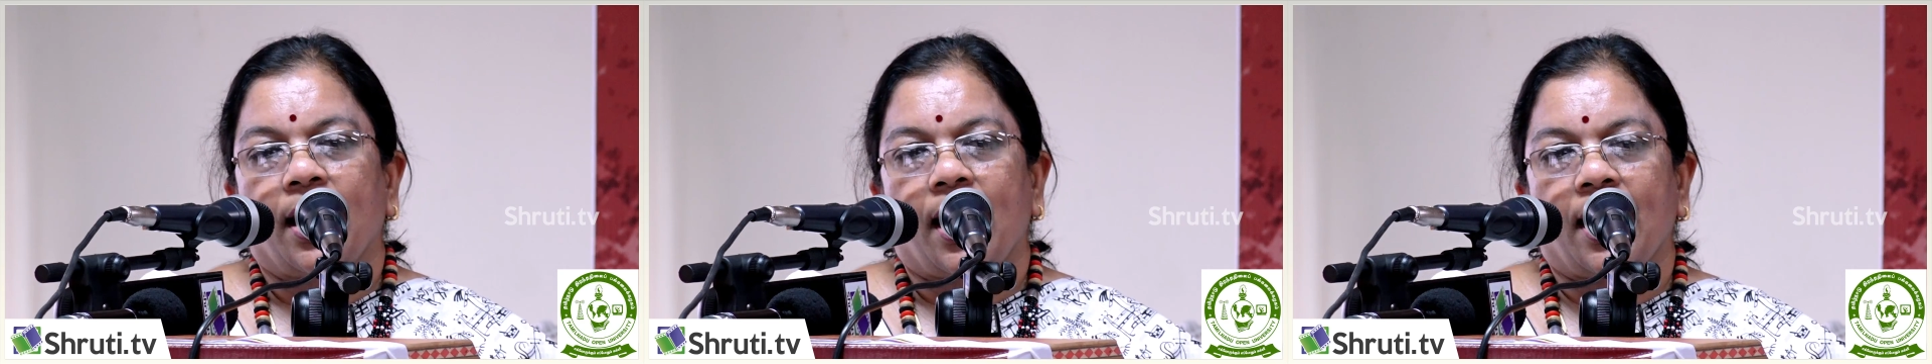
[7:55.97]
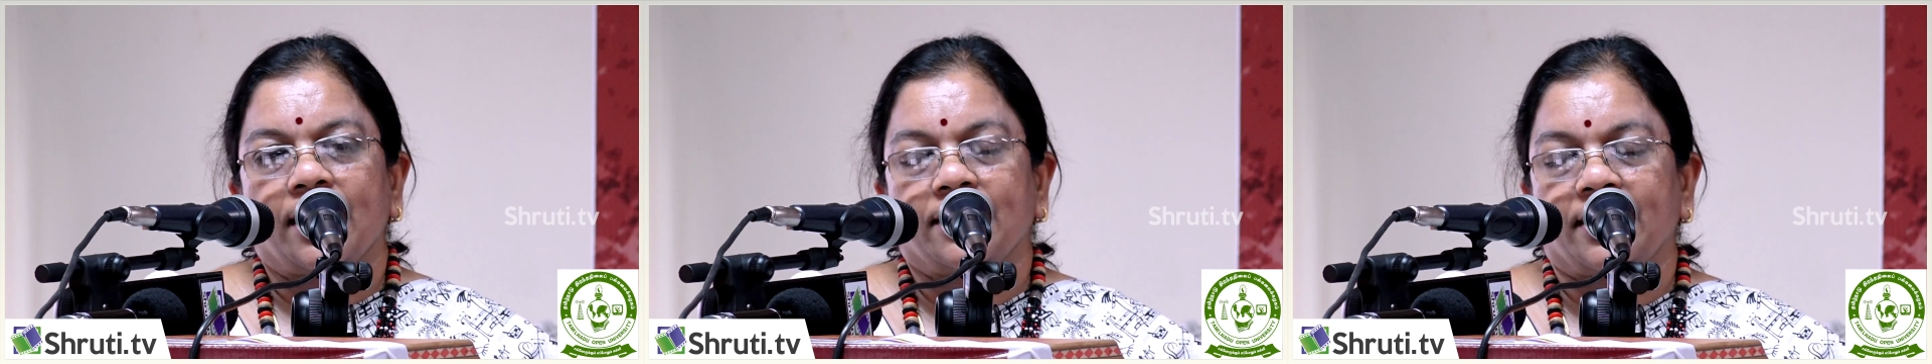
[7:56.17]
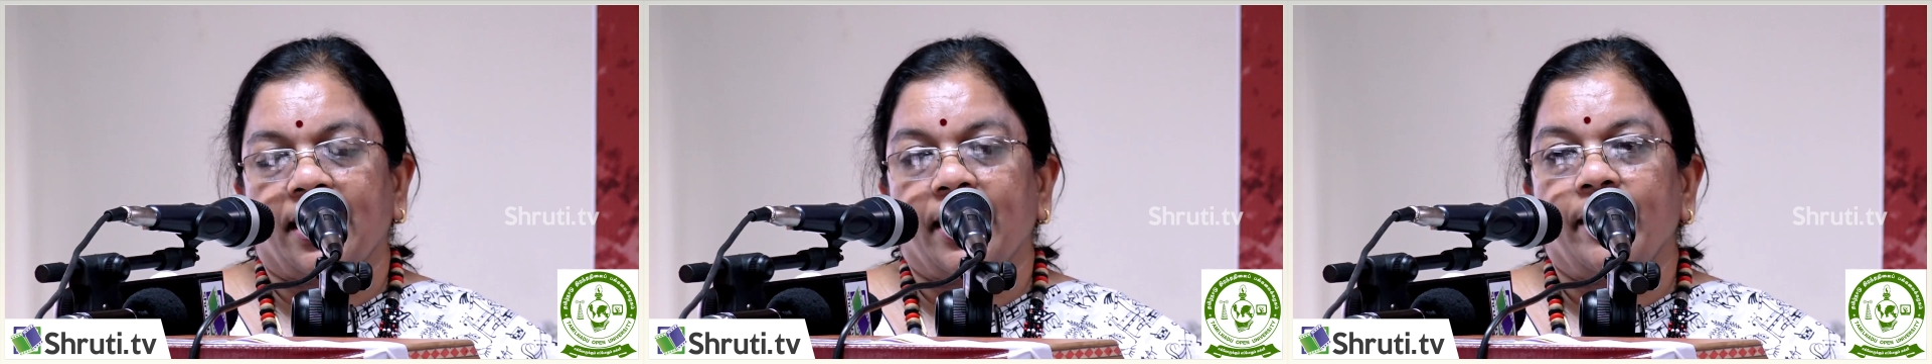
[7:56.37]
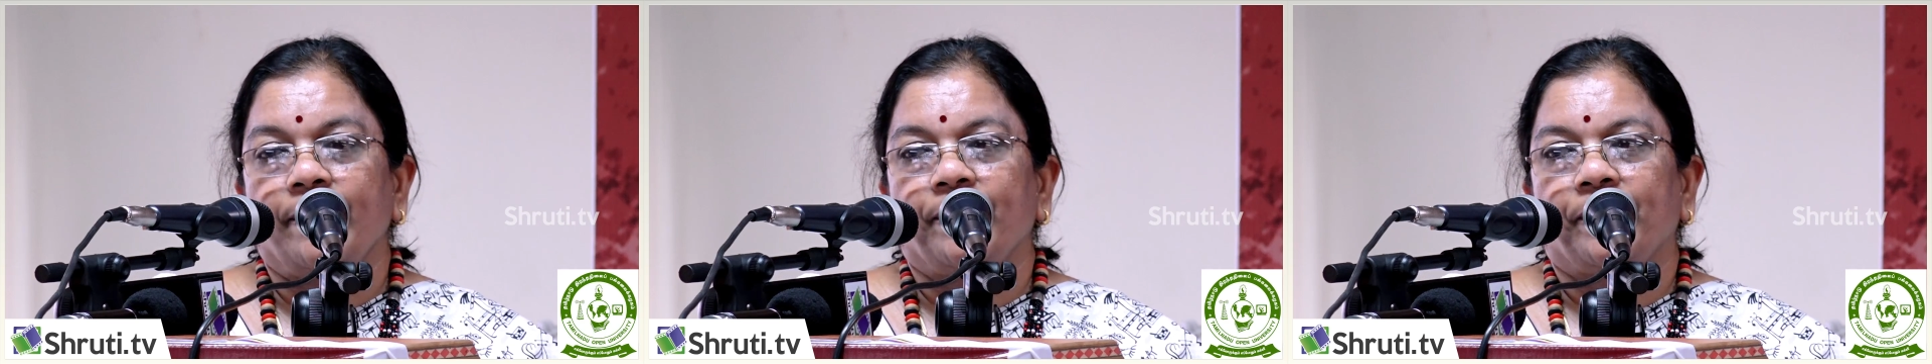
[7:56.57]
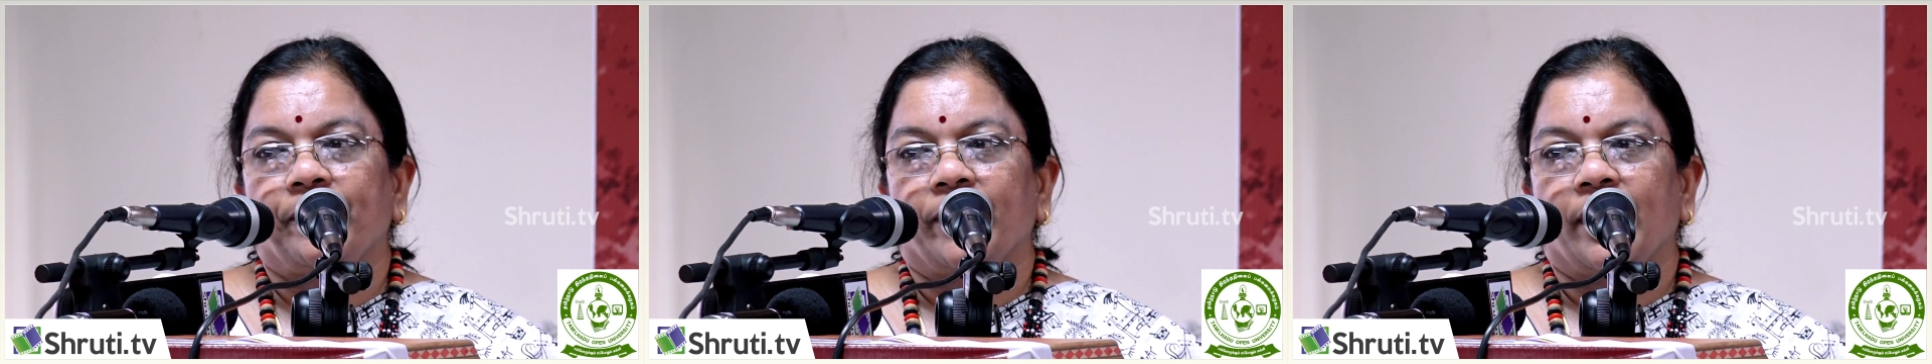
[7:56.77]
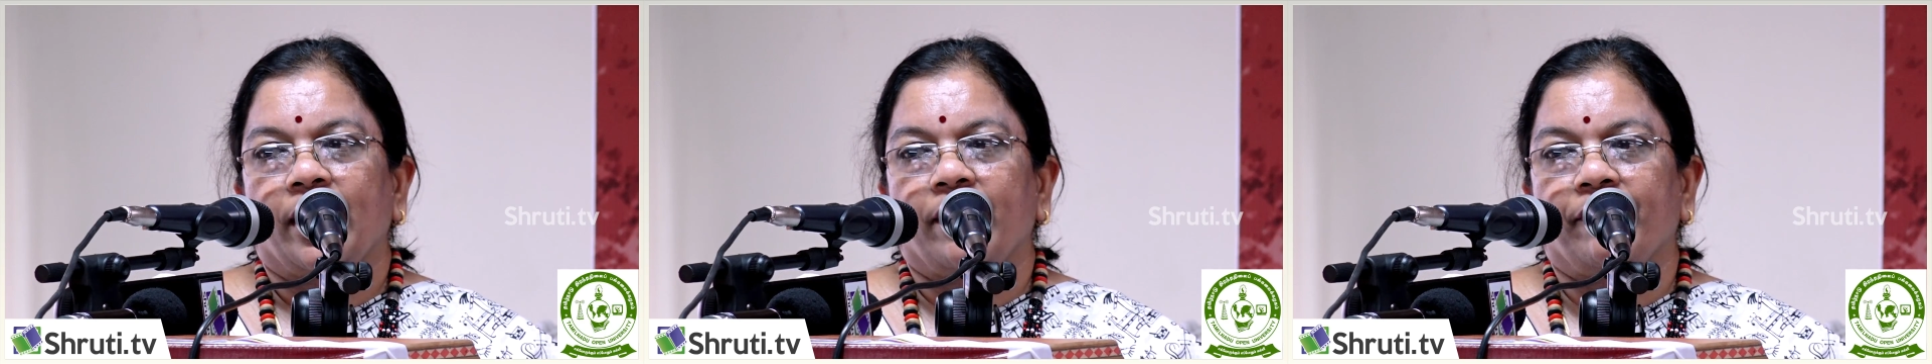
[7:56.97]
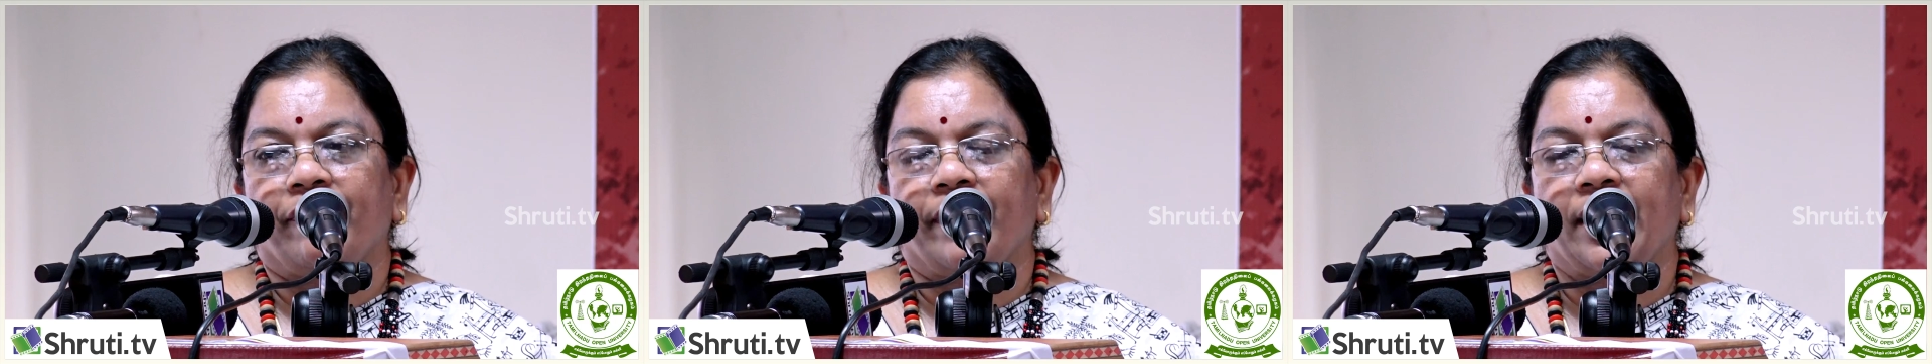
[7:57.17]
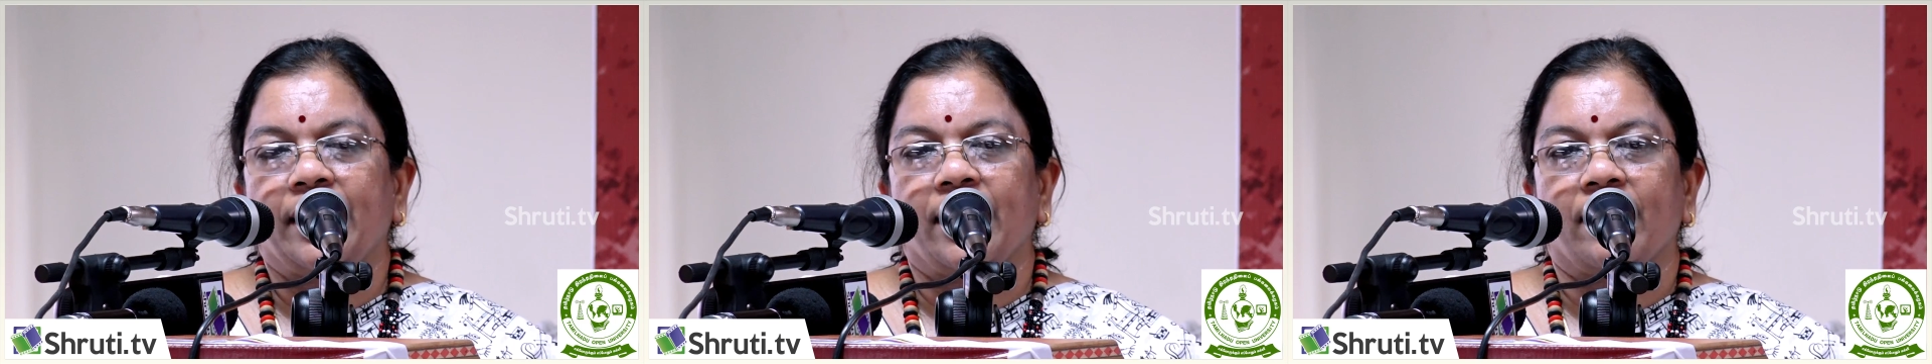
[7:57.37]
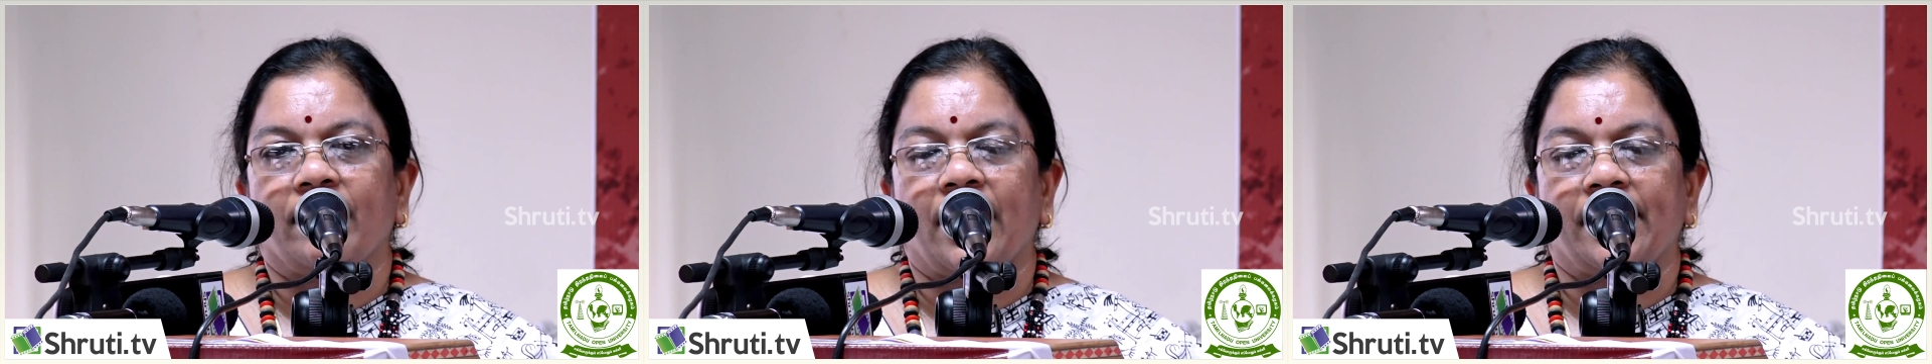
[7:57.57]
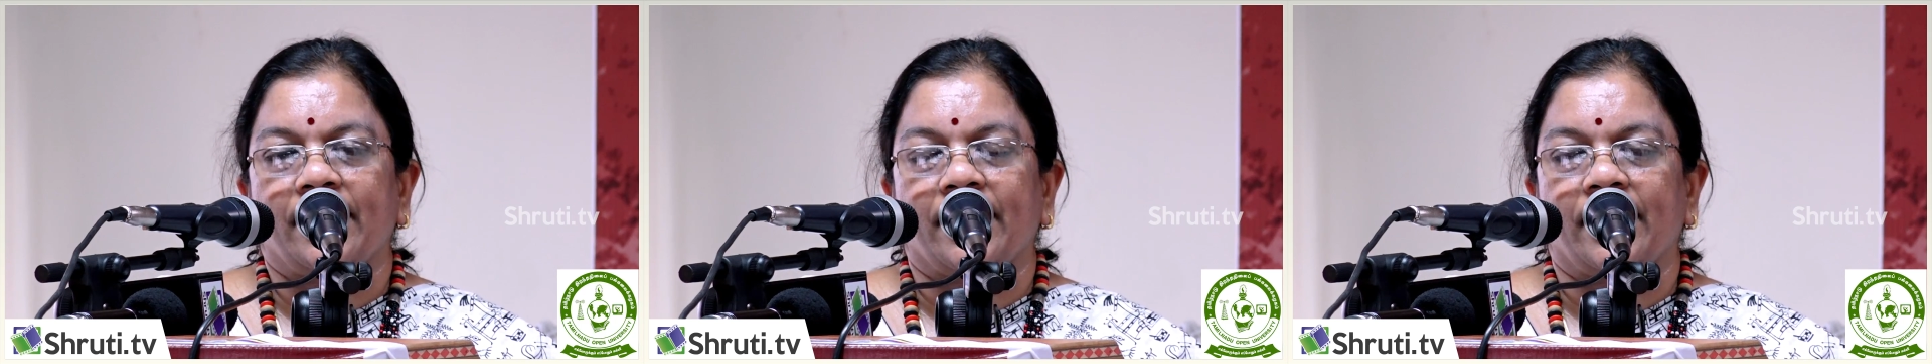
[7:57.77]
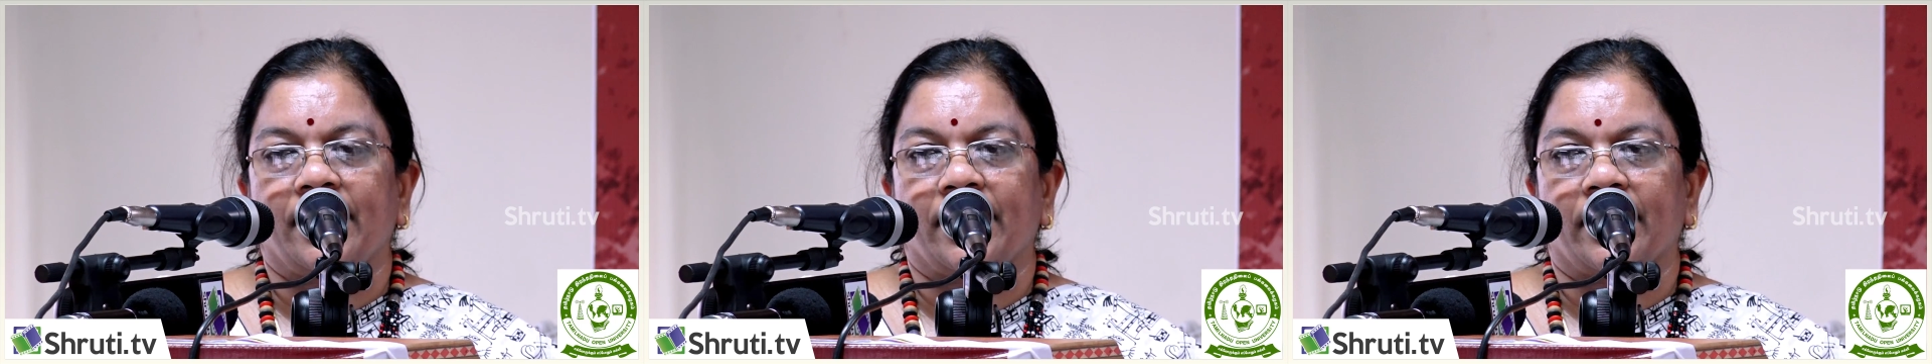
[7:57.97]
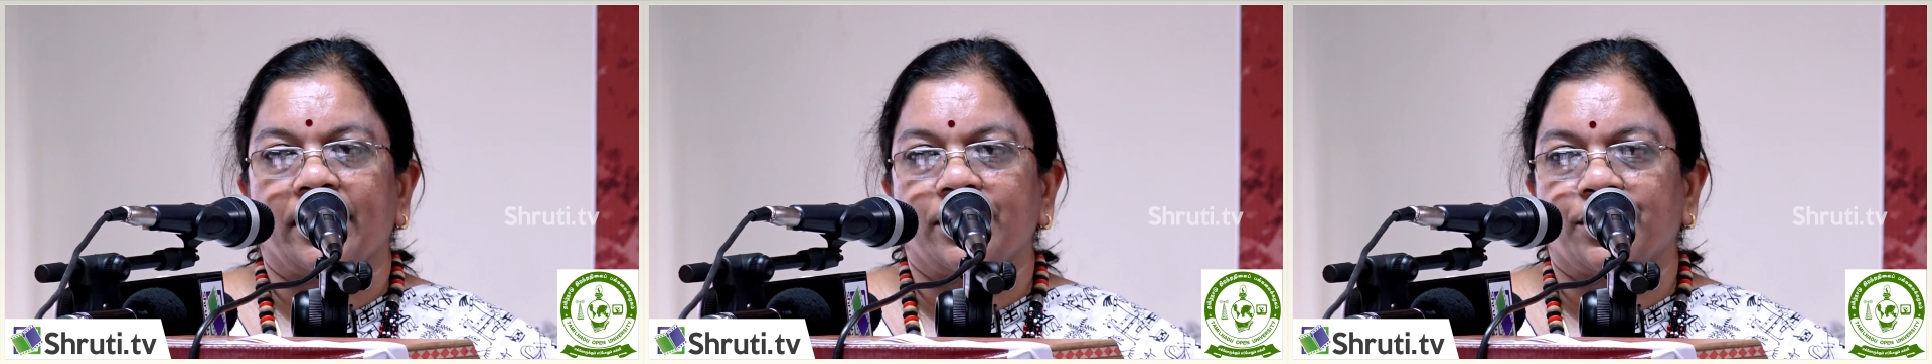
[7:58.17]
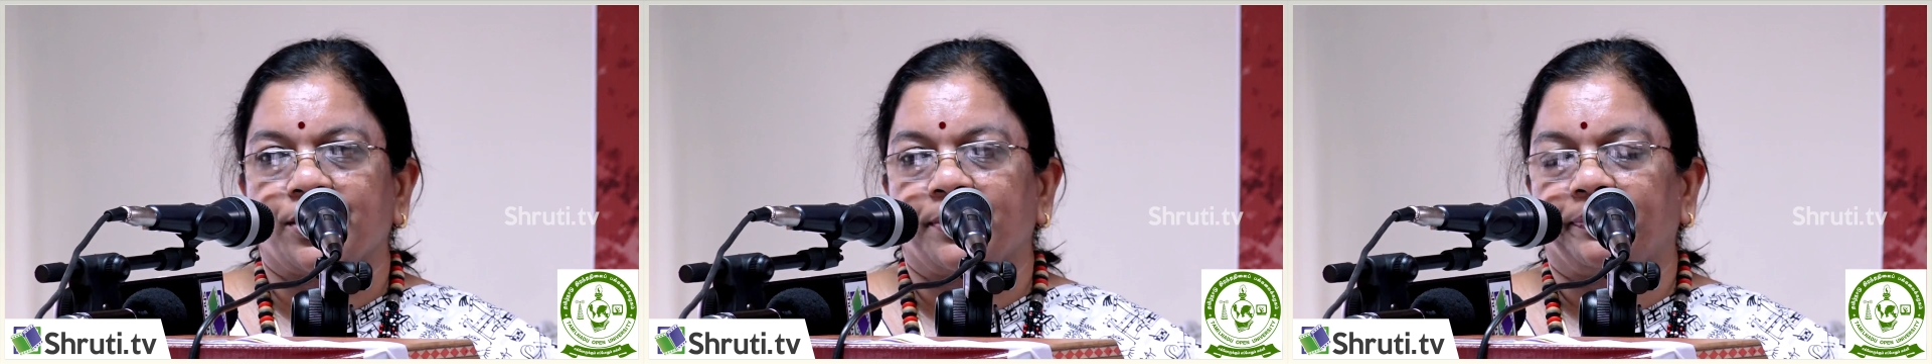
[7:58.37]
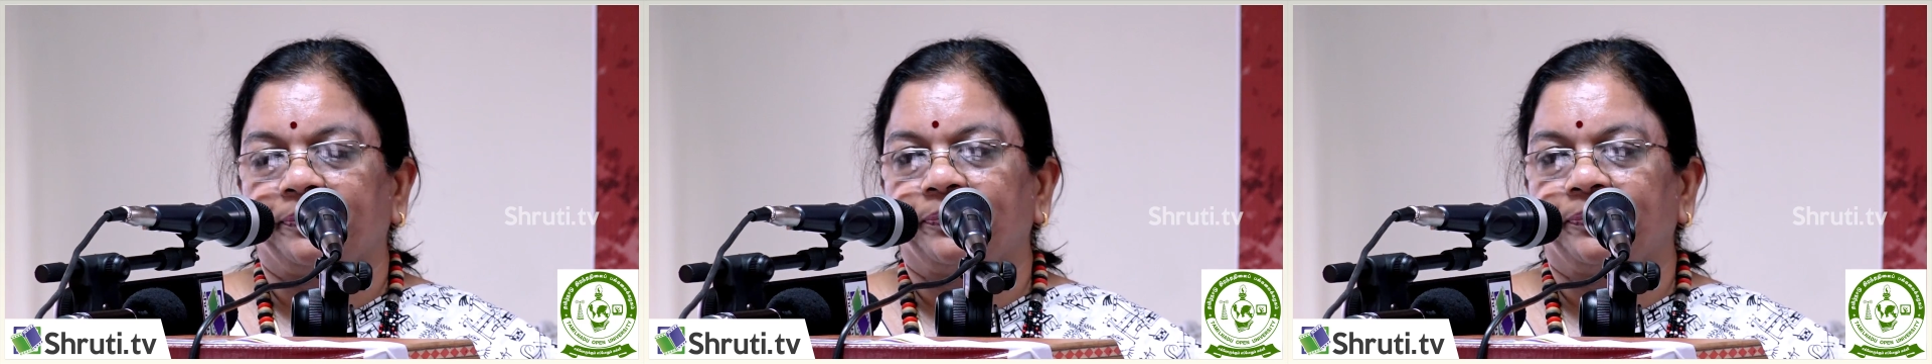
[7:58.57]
I say, if Indian writing in English